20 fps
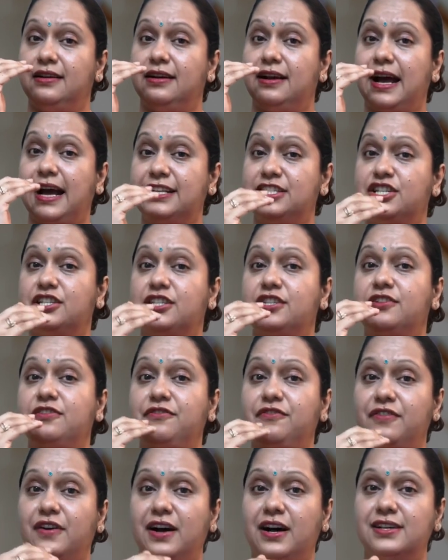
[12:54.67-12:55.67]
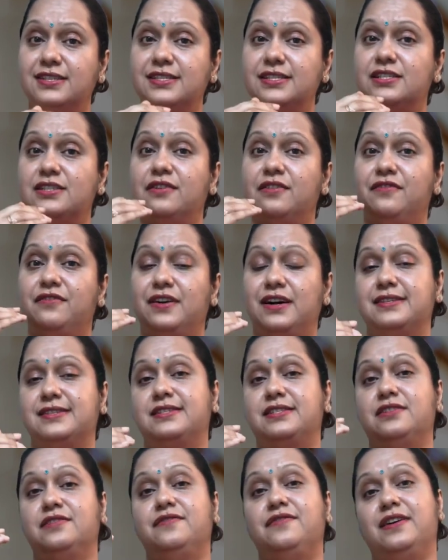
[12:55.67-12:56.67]
adjective fast,
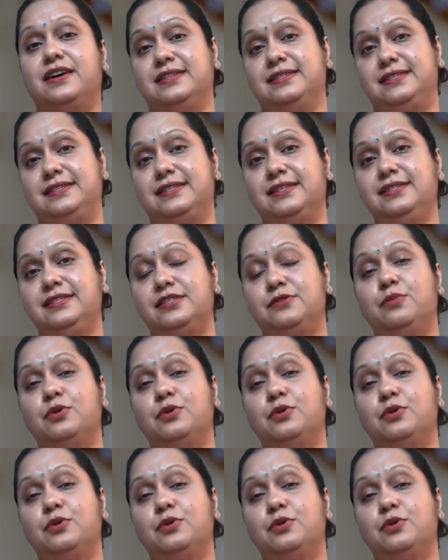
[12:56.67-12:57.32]
faster, fastest,